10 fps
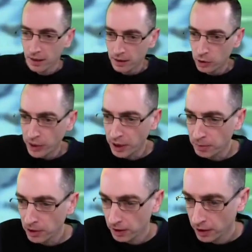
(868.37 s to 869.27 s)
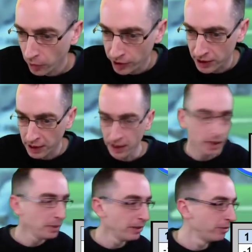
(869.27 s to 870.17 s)
Tweakable, and obviously a little
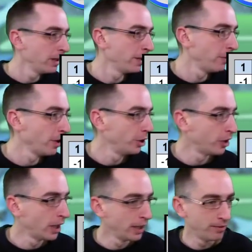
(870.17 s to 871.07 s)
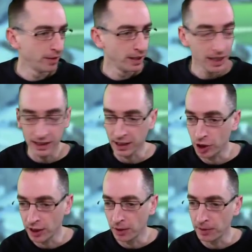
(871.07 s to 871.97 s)
bit further on the drive, and that's actually
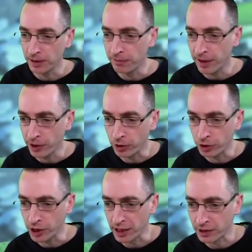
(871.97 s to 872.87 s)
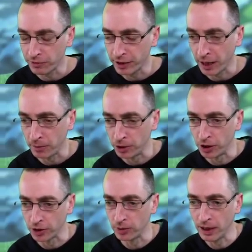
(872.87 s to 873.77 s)
going to be a very good chance for an
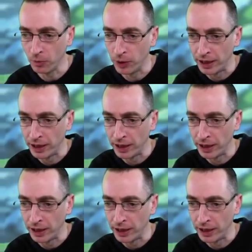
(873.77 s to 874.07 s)
albatross with that wind